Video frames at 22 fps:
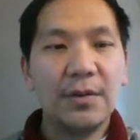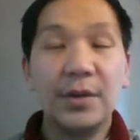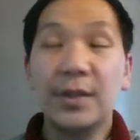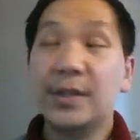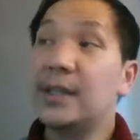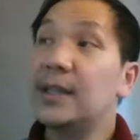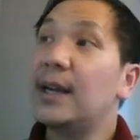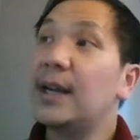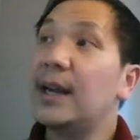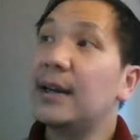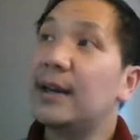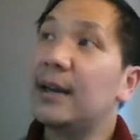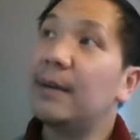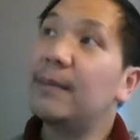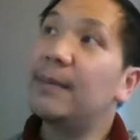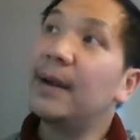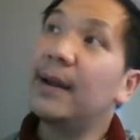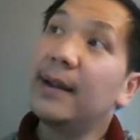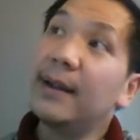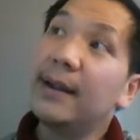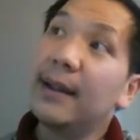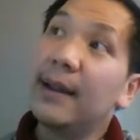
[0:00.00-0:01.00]
you see that there are
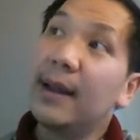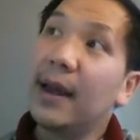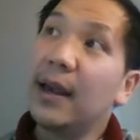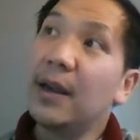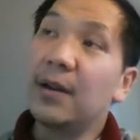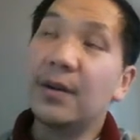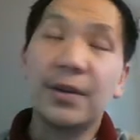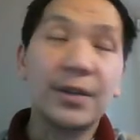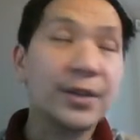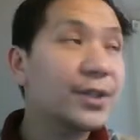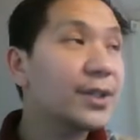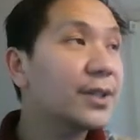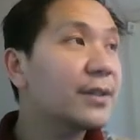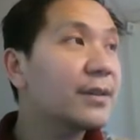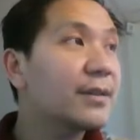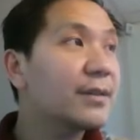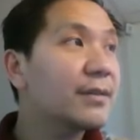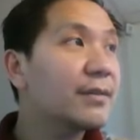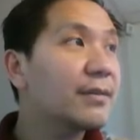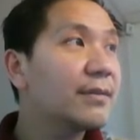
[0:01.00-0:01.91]
many layers